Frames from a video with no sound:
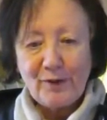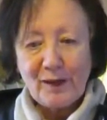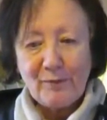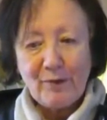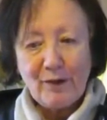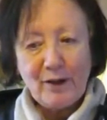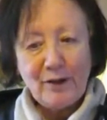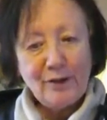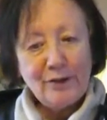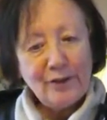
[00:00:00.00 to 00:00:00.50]

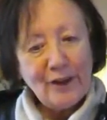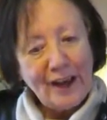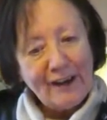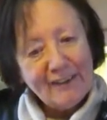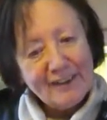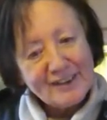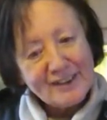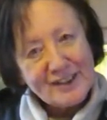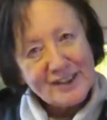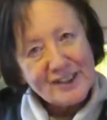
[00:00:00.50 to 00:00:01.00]
people whose
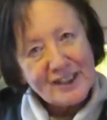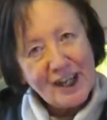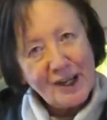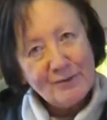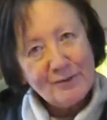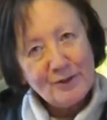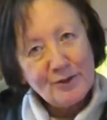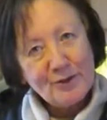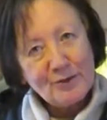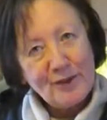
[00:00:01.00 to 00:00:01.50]
heritage
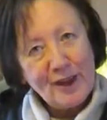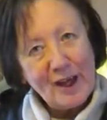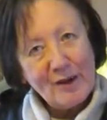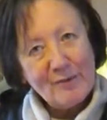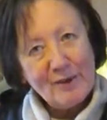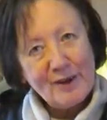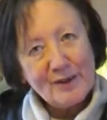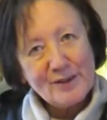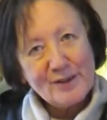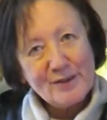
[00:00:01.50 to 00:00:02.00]
comes from
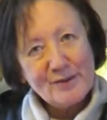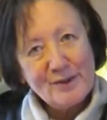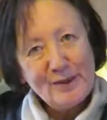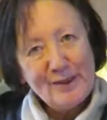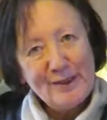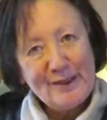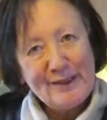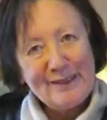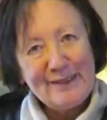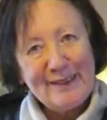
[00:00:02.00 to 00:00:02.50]
that part of the
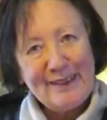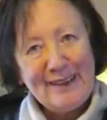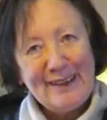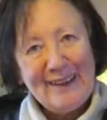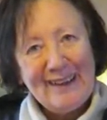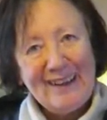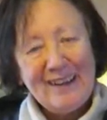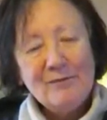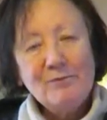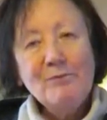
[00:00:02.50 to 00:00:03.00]
world
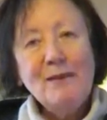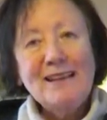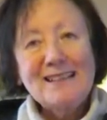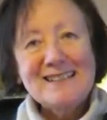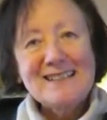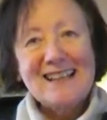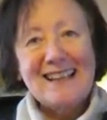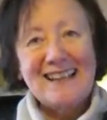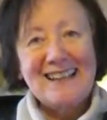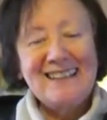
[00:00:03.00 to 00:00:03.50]

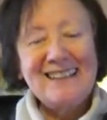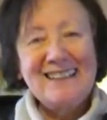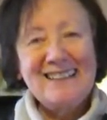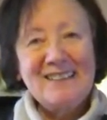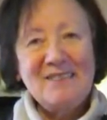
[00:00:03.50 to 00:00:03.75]
mixing